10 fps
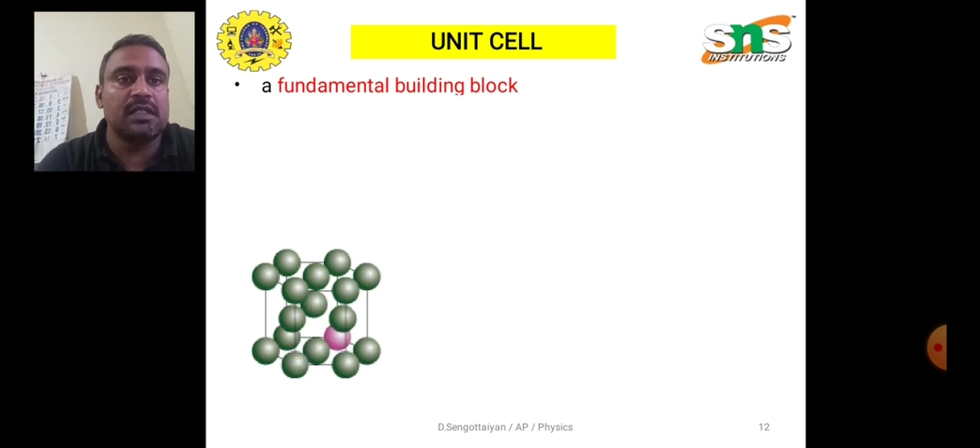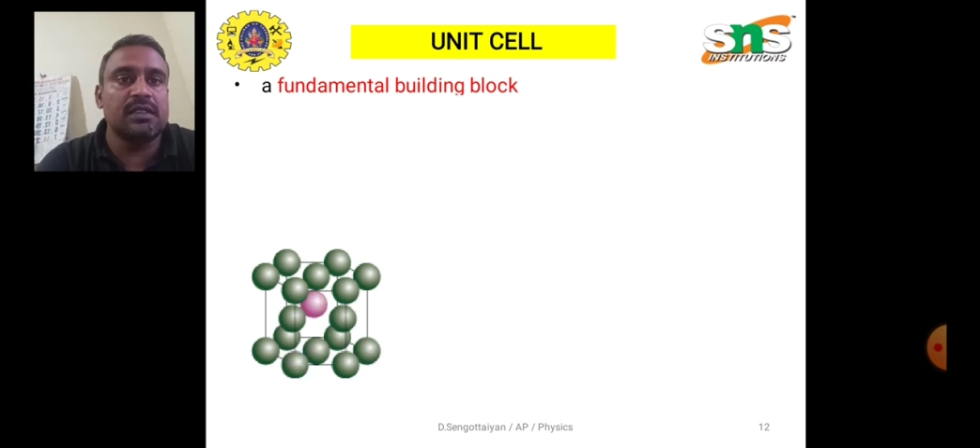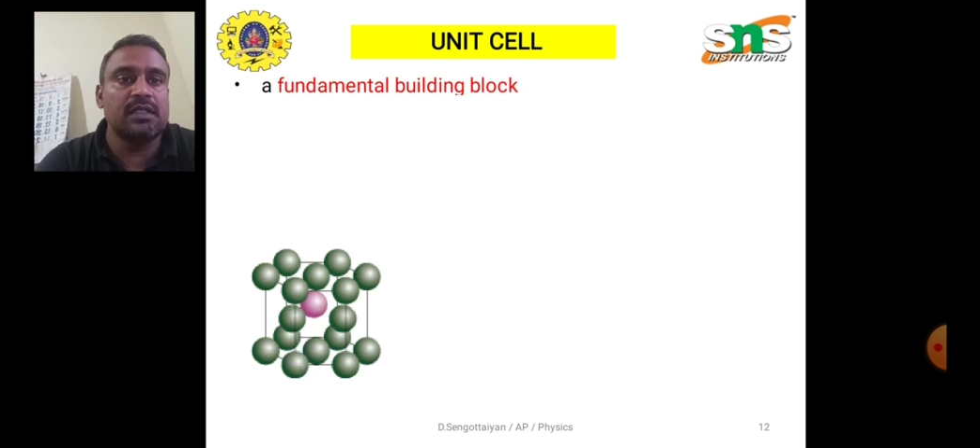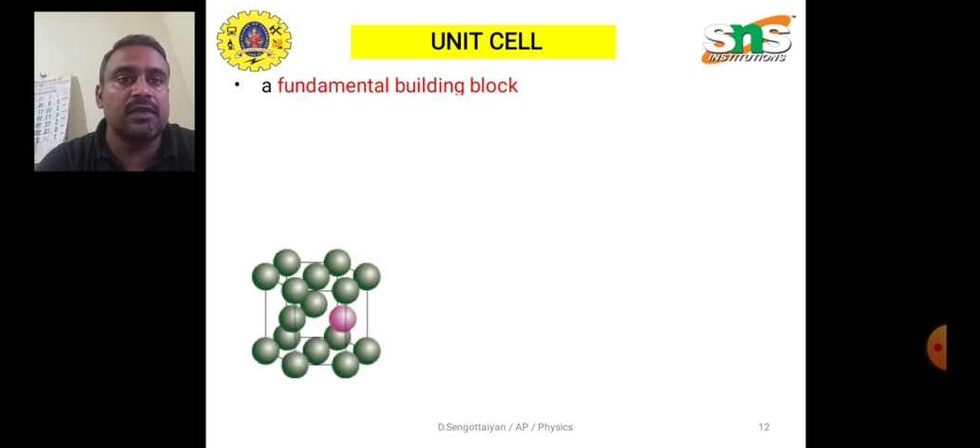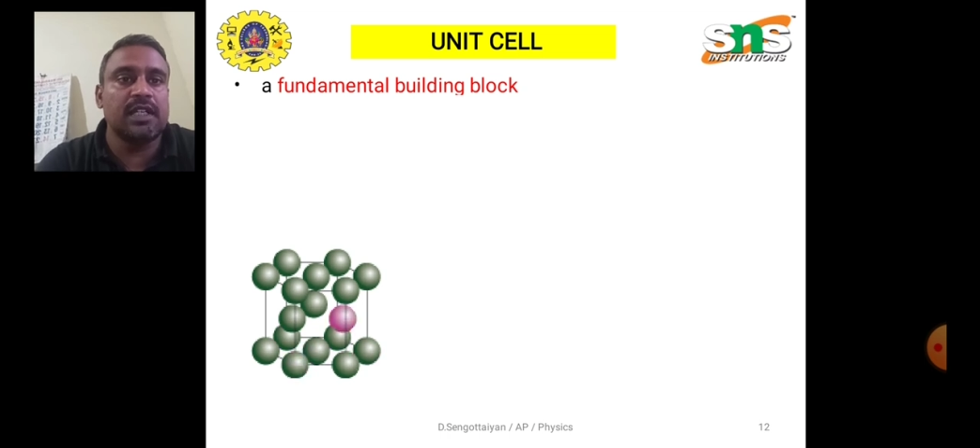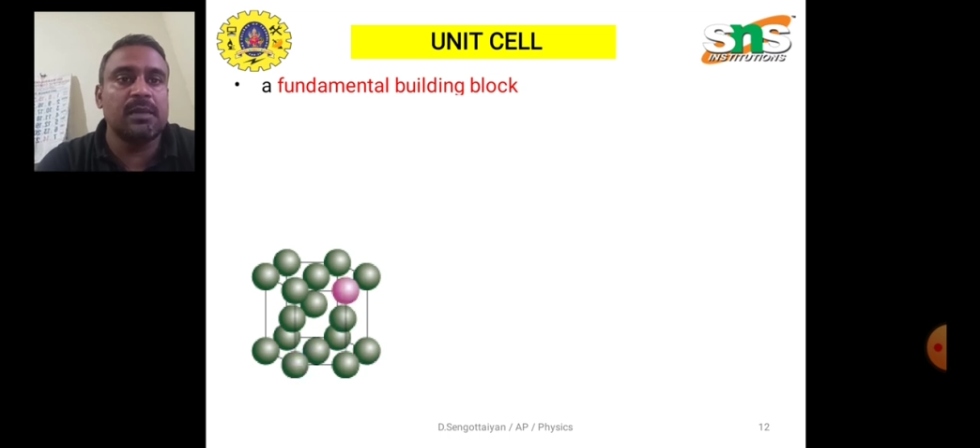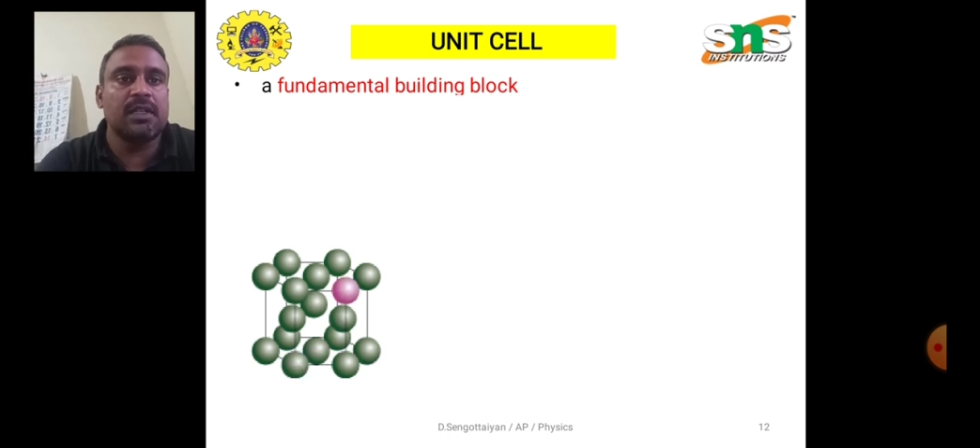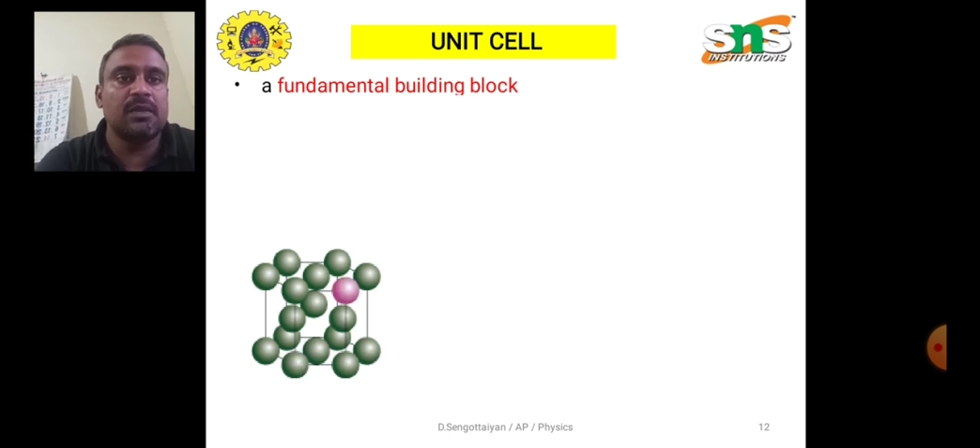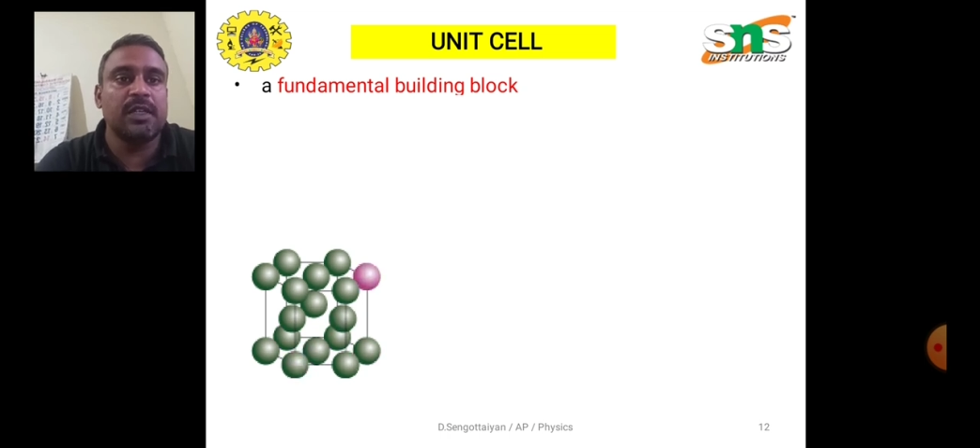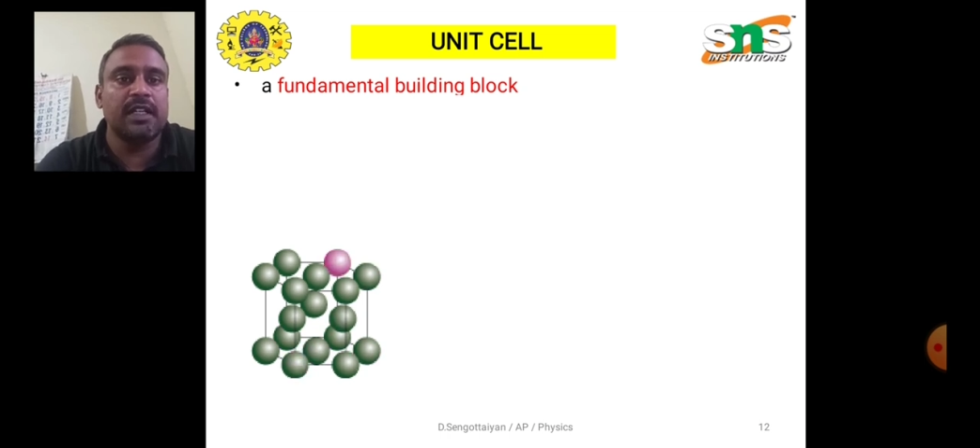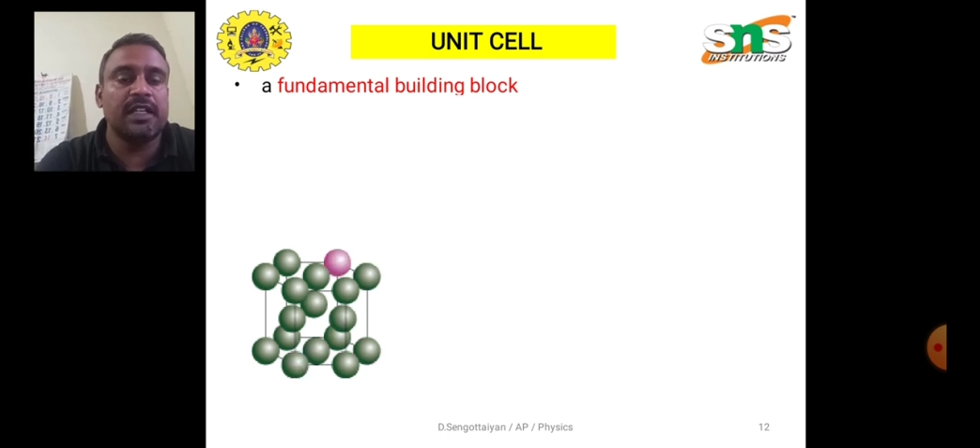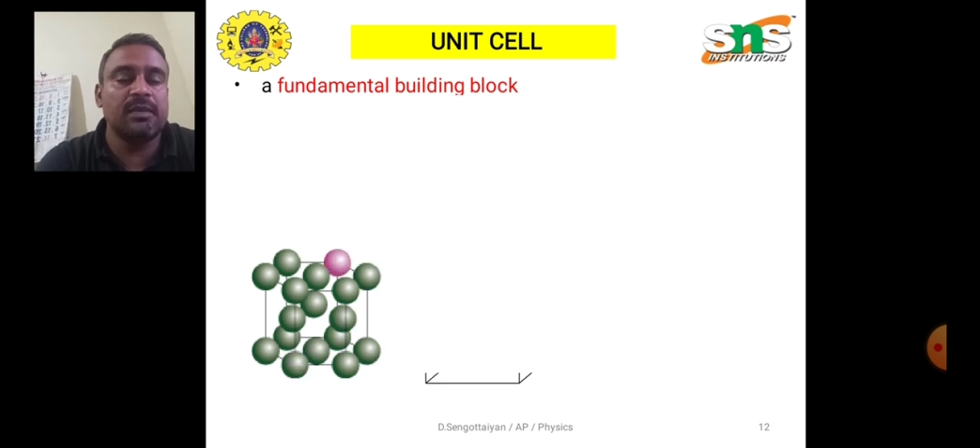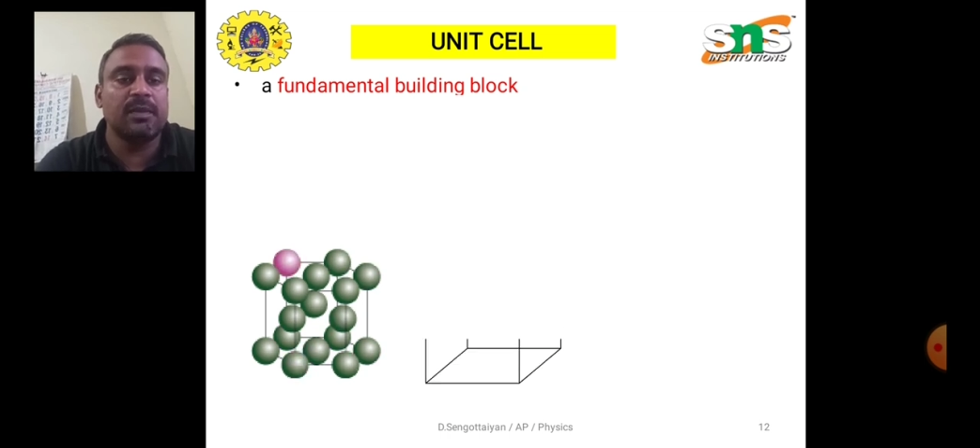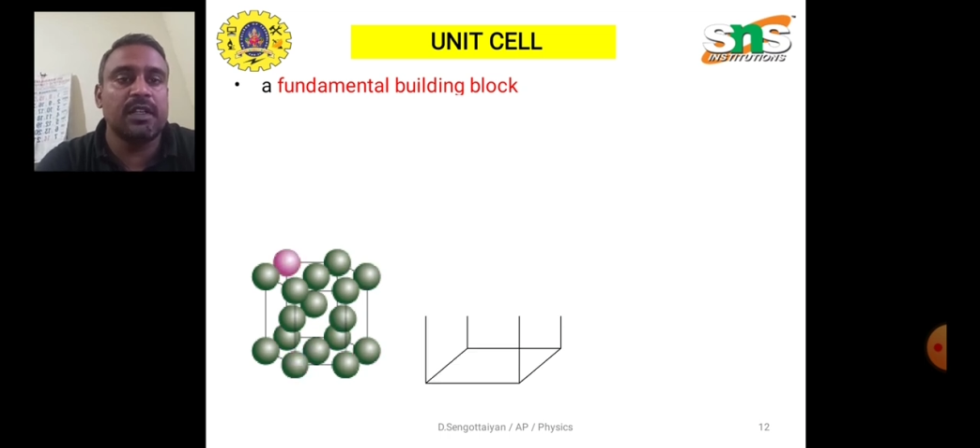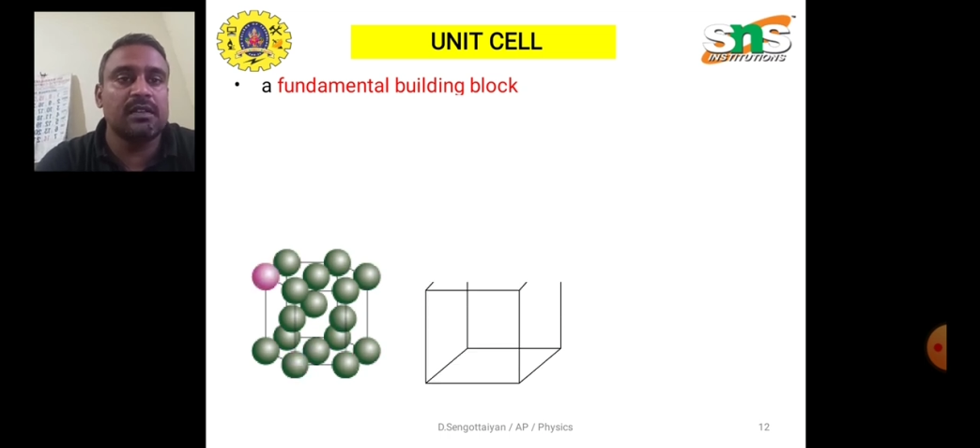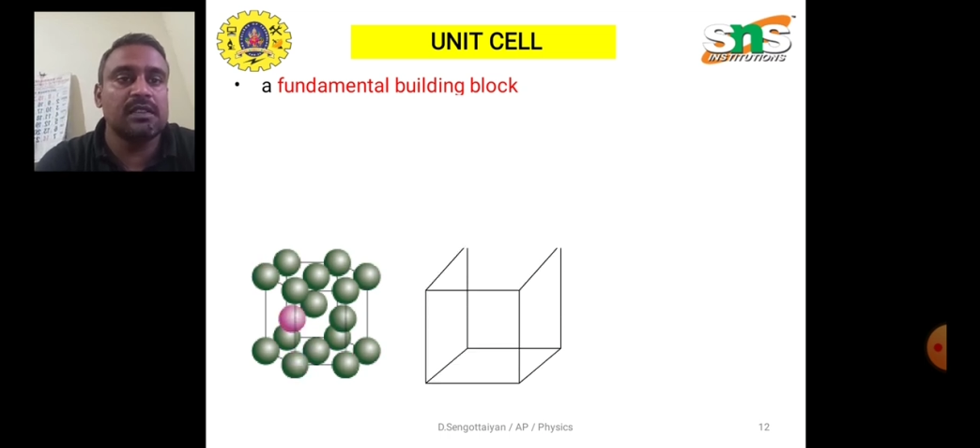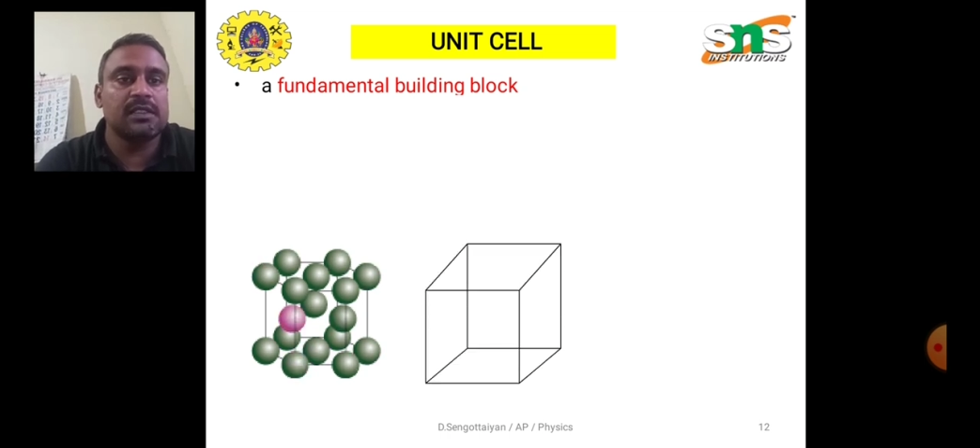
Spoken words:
the fundamental building block.